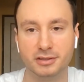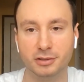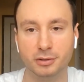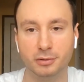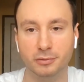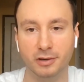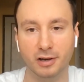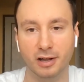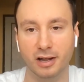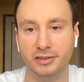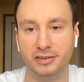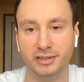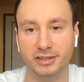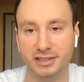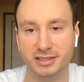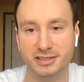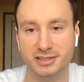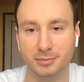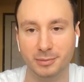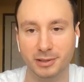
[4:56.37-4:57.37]
you will
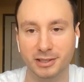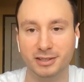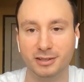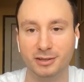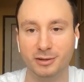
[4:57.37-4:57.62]
underestimate the